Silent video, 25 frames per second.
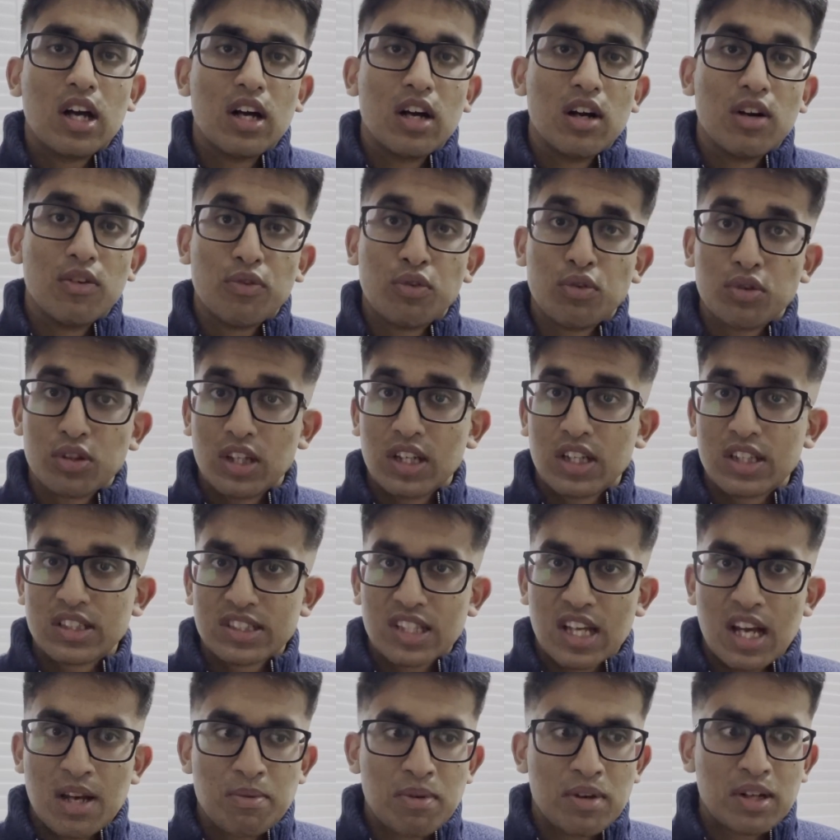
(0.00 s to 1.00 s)
for the
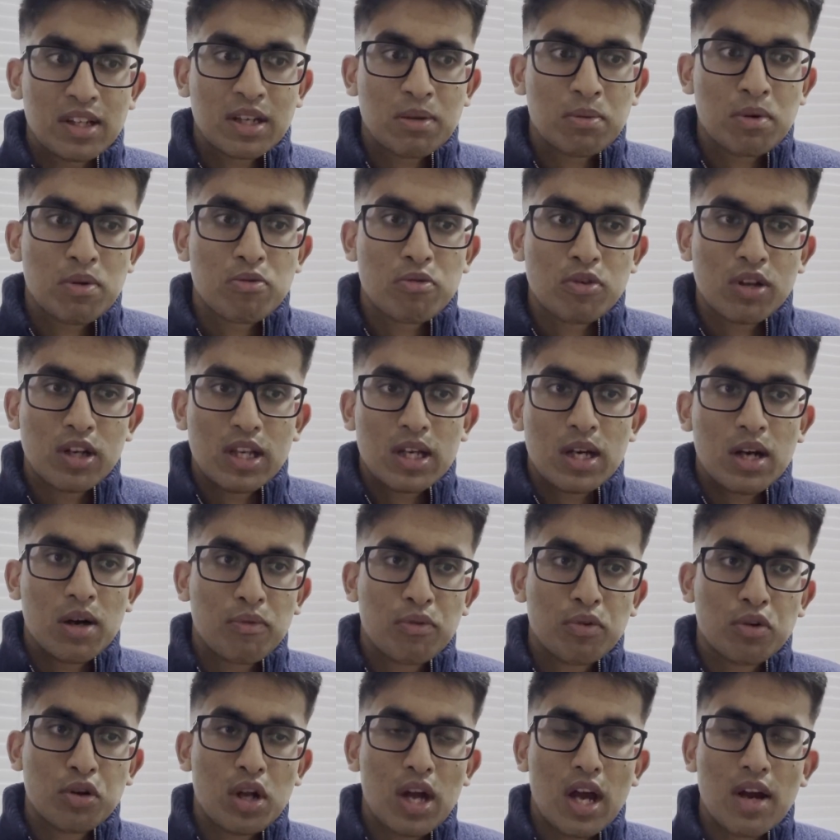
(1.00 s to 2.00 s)
exam, and it can be really
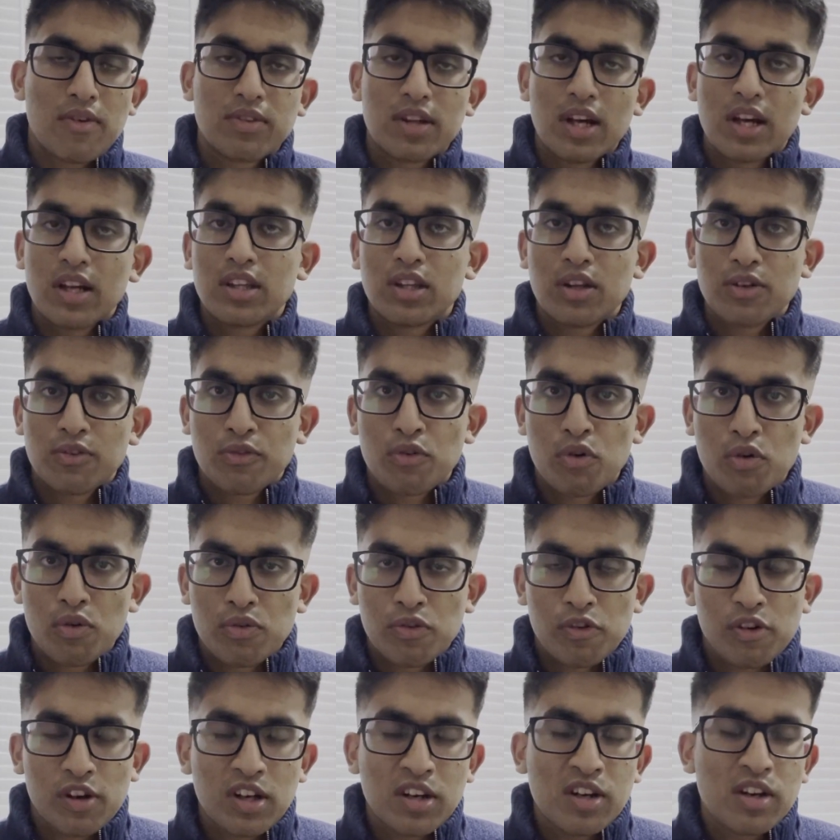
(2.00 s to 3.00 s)
helpful to have that at the
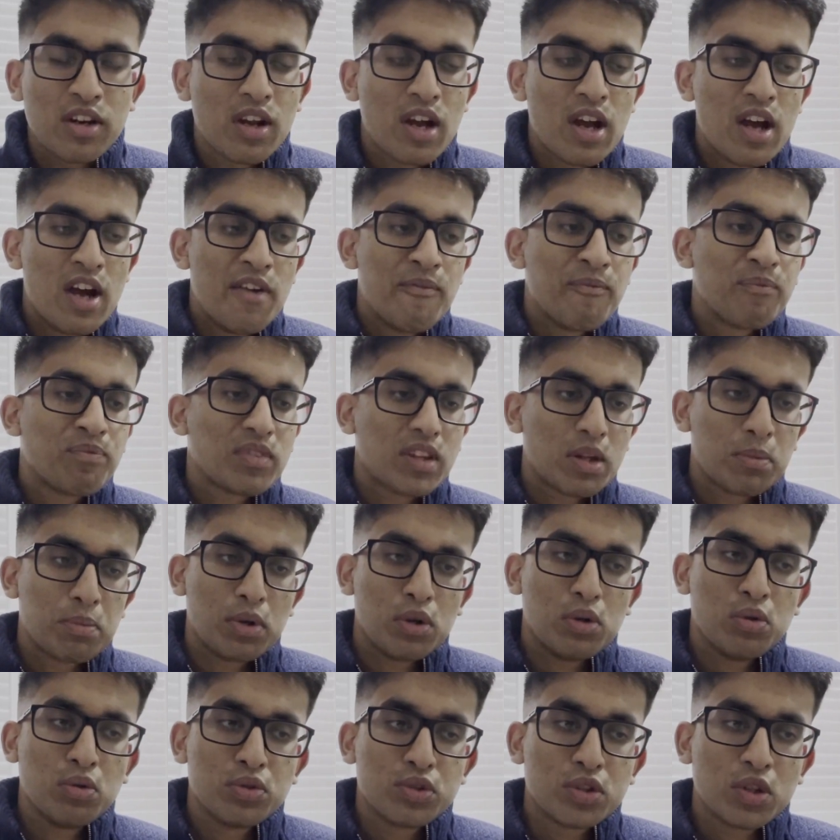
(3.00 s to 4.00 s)
forefront. But
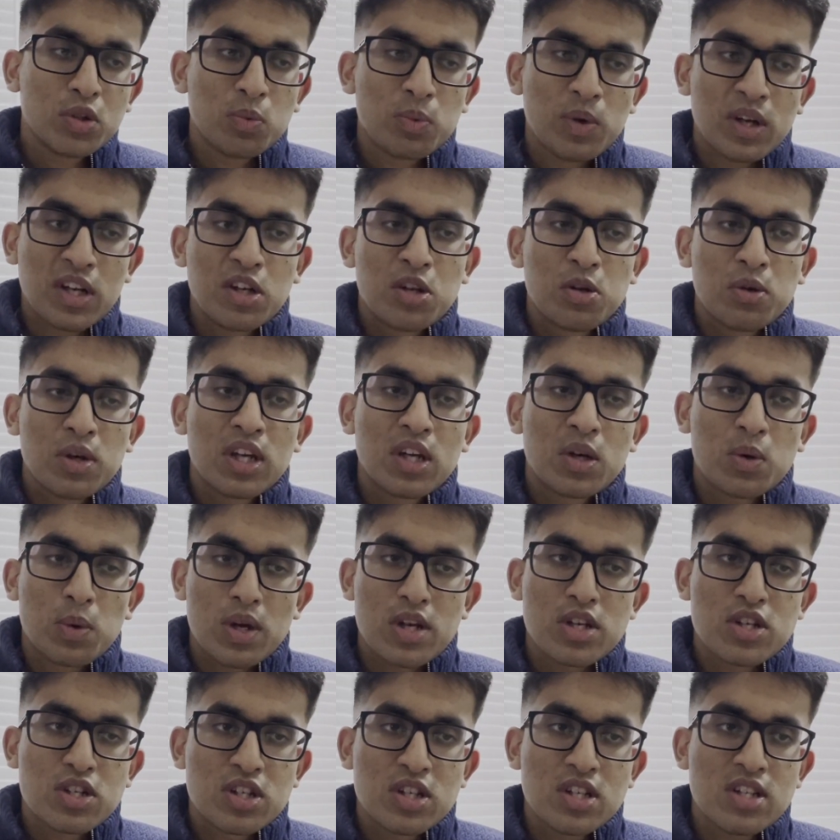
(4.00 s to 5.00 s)
also when doing
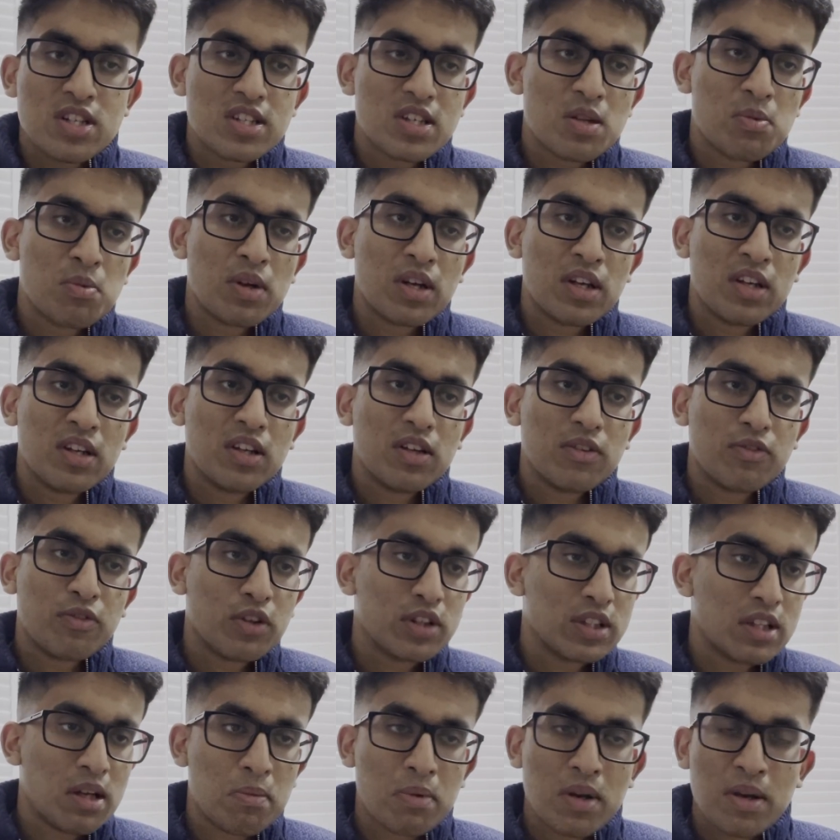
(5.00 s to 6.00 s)
questions, and when, for
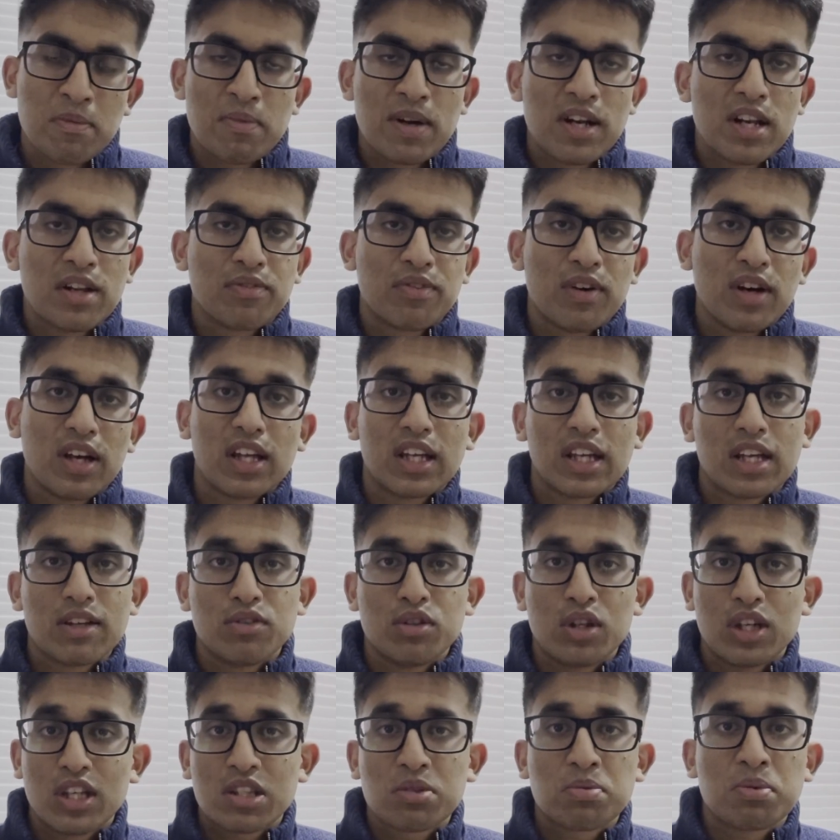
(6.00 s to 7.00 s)
example, in Medify it gives
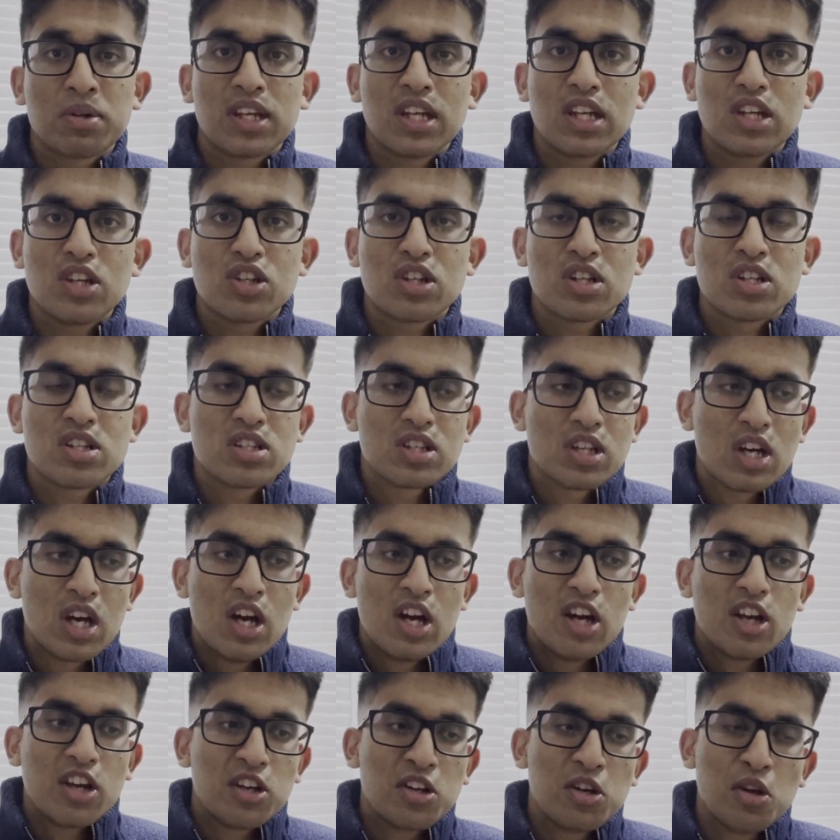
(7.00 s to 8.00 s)
you explanations,
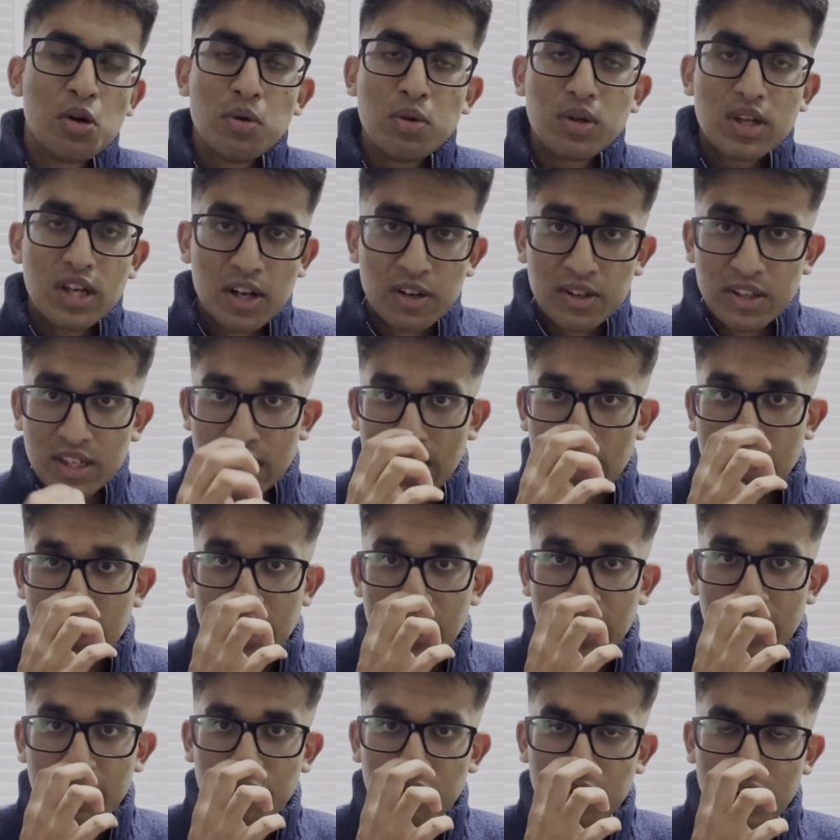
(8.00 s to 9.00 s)
note down key
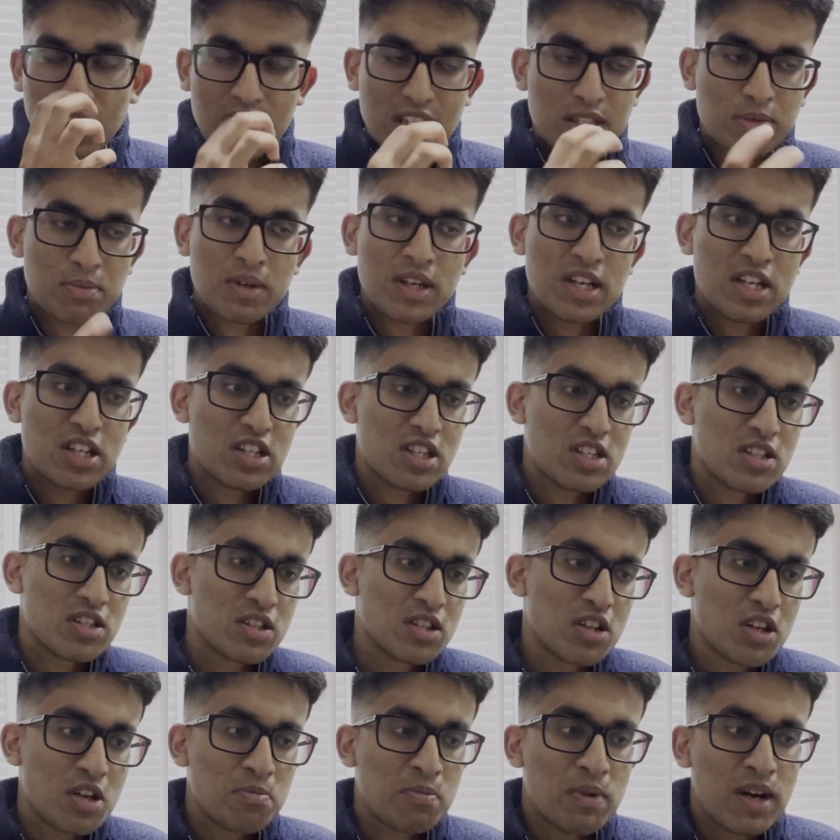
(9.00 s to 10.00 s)
things for the explanation.
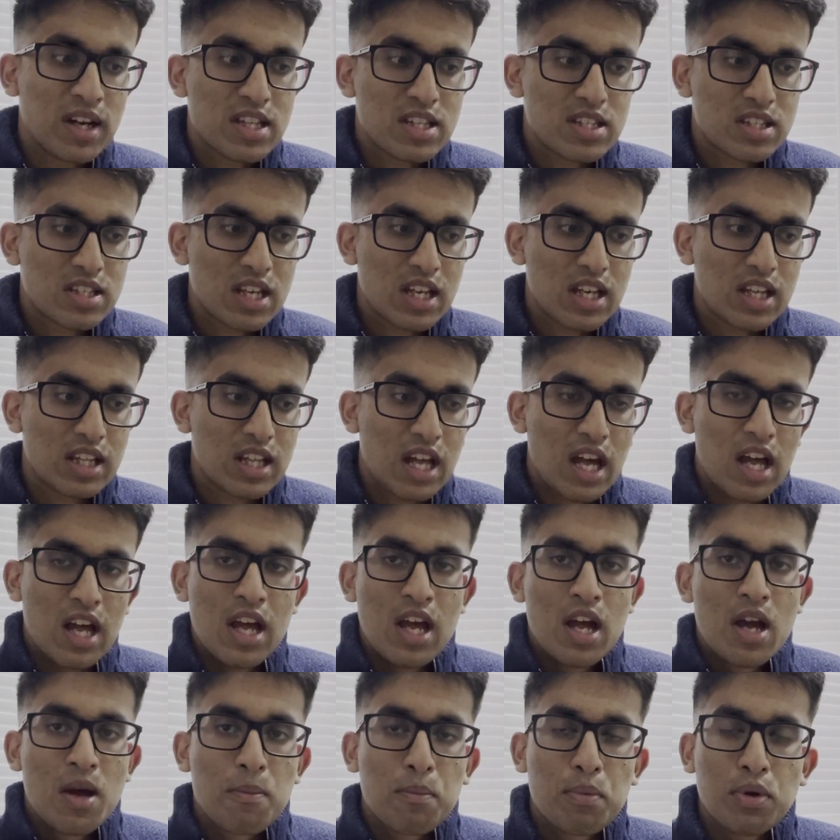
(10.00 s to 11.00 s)
So it might say that
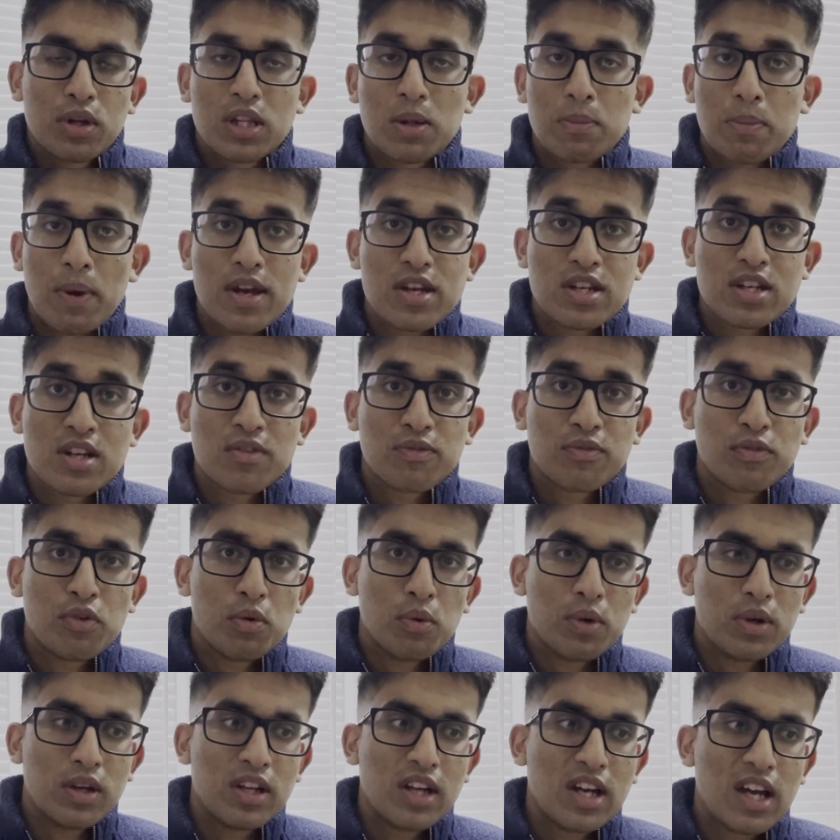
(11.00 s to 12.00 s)
put the patient
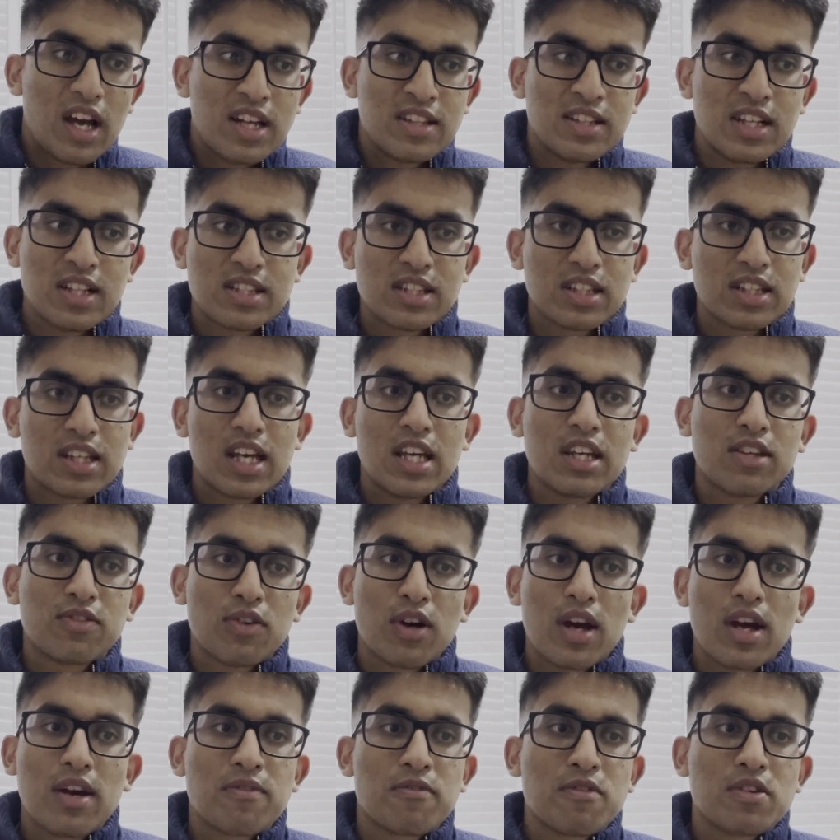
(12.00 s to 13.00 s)
forward, and that's the case for
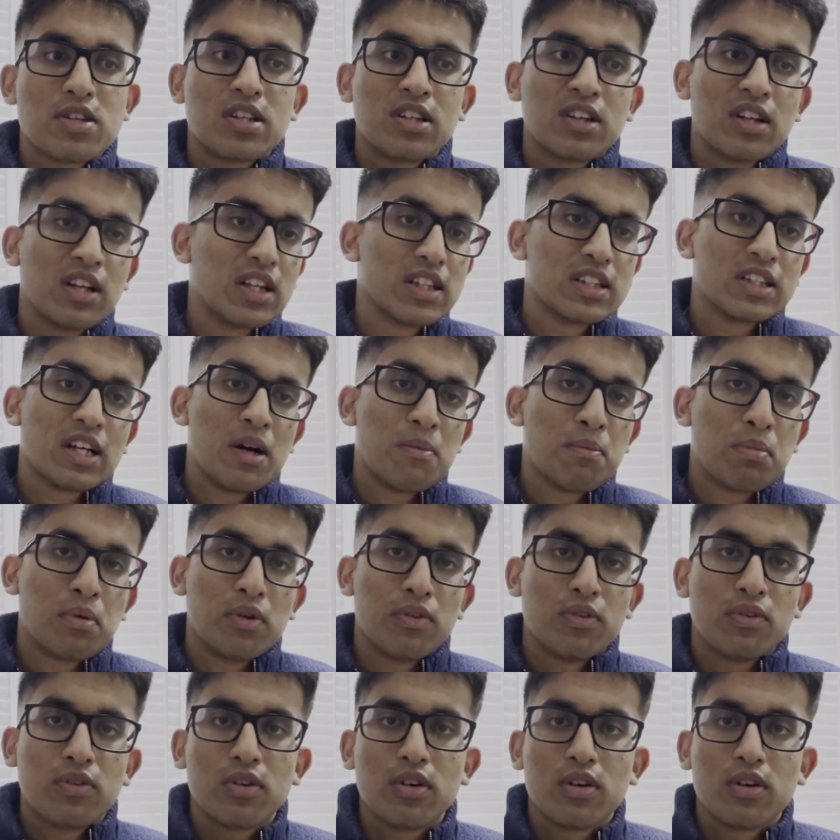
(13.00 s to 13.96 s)
every single example.